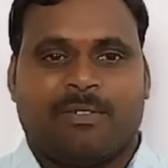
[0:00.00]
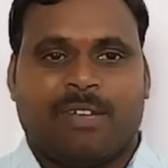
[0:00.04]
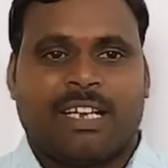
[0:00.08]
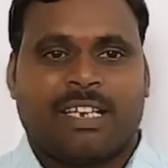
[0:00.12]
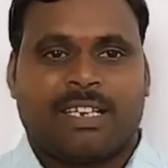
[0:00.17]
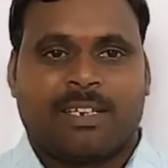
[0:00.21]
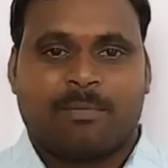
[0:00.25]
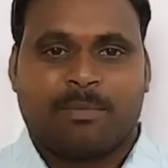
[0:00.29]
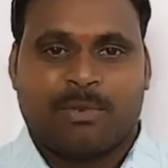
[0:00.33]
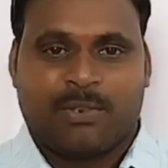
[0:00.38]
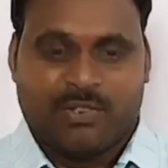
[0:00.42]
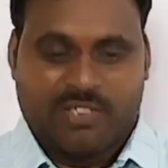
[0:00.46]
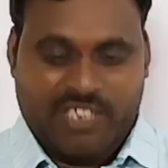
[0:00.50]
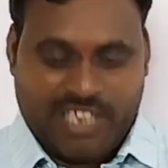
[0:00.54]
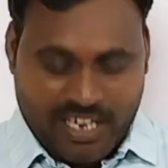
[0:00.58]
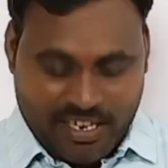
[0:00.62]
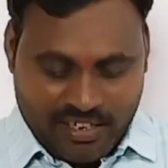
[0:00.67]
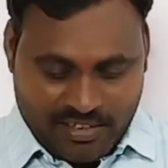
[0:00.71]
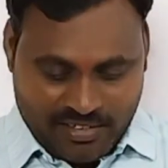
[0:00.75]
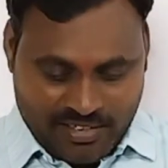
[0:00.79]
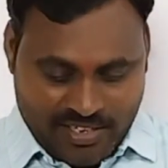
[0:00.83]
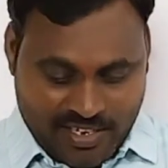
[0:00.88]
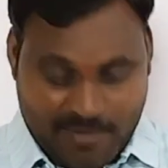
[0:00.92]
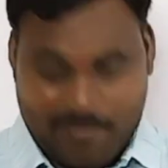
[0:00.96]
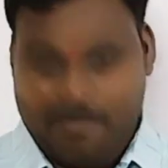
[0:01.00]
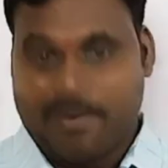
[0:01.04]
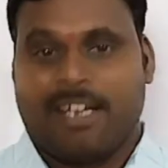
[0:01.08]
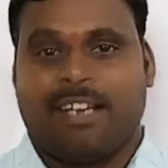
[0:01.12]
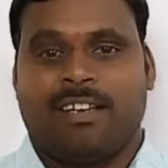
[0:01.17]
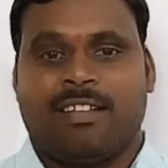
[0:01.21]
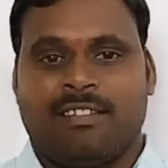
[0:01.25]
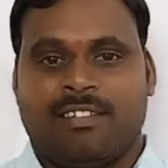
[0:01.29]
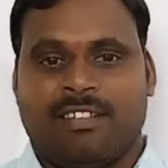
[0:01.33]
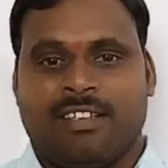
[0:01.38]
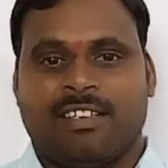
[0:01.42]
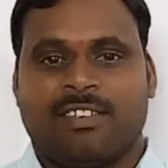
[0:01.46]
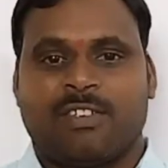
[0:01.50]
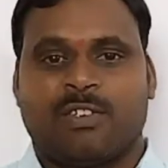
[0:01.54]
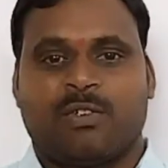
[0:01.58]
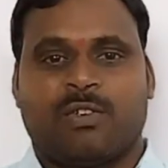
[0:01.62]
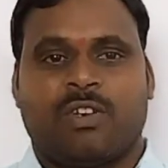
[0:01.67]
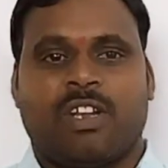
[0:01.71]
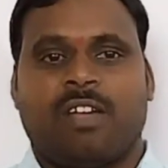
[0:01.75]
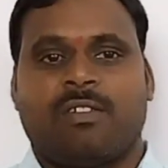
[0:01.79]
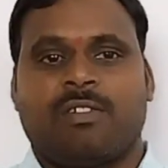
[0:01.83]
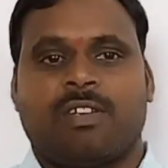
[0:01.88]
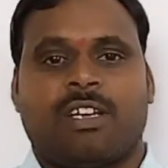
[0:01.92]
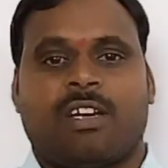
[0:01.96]
Welcome to KS Biology.
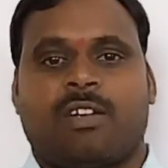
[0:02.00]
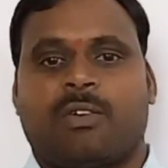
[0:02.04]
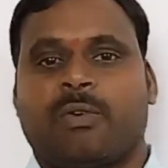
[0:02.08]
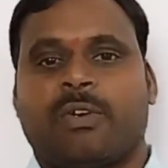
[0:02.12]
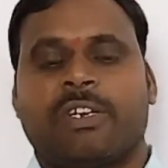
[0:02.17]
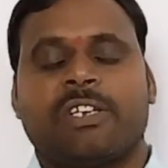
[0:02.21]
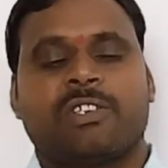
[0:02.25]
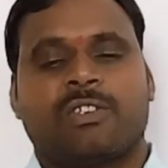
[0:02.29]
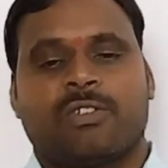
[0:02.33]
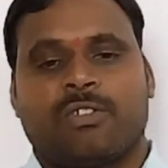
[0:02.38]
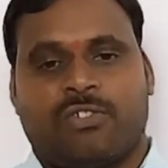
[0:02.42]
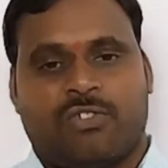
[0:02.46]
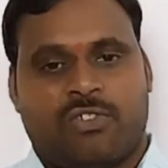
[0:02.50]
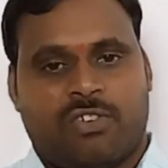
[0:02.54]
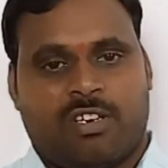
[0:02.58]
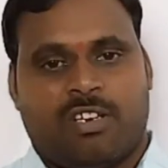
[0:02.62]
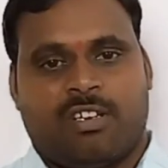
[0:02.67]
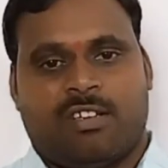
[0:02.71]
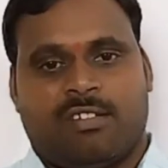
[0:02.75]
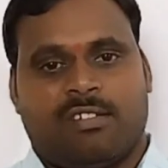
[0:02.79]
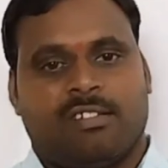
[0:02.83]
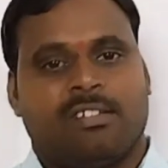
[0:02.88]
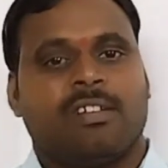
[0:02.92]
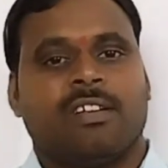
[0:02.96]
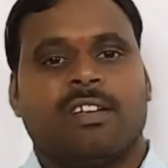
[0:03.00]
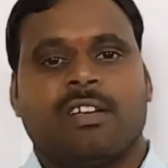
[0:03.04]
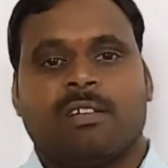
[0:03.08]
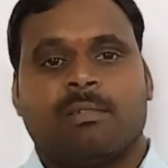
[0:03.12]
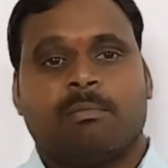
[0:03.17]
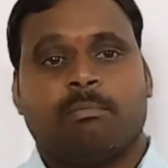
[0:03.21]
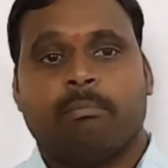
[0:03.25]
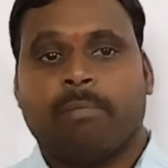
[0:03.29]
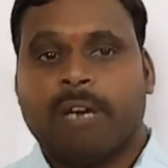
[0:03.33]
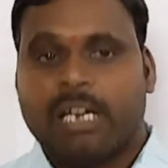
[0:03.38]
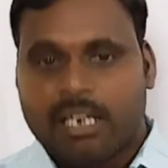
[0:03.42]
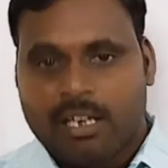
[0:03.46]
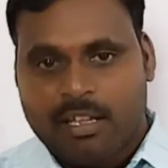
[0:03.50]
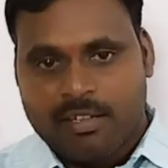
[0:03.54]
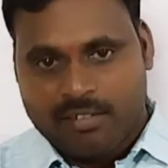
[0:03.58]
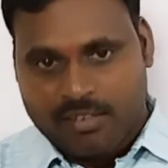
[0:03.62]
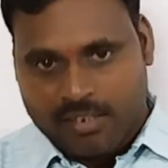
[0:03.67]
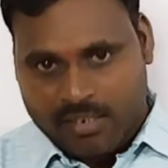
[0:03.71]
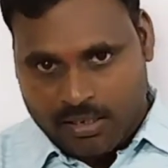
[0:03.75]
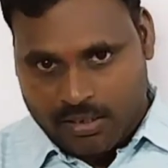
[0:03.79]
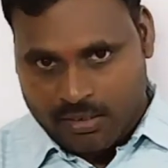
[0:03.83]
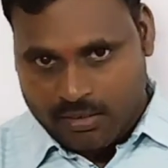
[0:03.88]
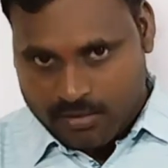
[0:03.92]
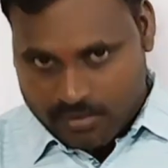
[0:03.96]
Today we are going to start
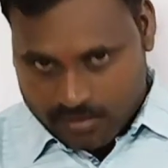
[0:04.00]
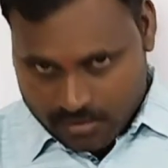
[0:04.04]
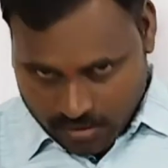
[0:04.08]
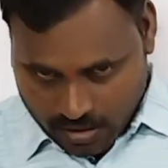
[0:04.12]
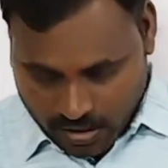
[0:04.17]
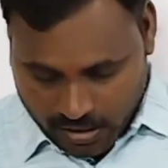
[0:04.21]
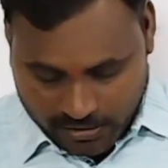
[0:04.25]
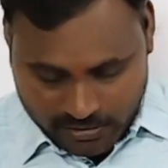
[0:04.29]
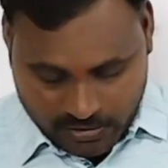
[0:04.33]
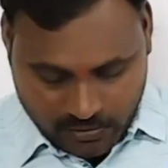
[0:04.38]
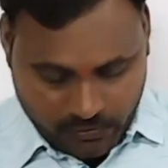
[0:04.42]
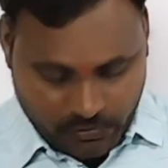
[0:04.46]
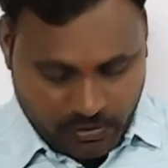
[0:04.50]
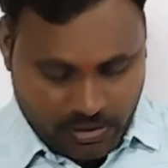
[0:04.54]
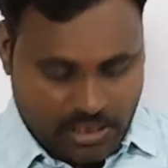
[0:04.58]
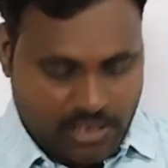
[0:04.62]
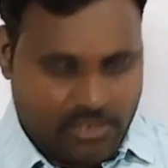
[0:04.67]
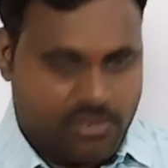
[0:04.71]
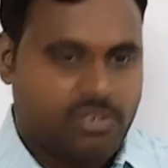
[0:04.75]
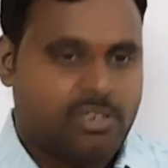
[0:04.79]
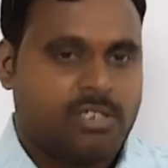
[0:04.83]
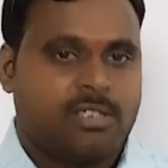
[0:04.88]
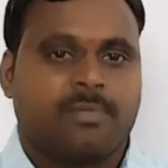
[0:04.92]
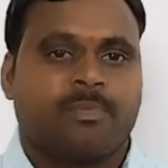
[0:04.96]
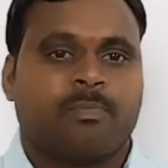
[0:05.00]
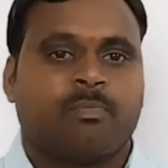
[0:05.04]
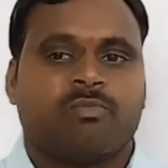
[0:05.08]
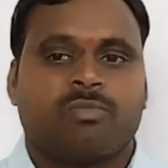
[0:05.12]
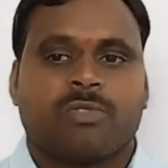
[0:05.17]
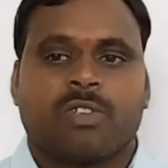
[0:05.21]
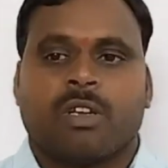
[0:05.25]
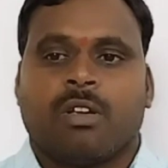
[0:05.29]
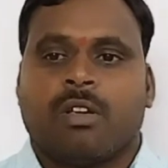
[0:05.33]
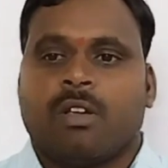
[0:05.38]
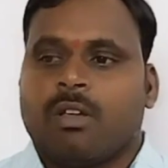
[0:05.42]
biological classification.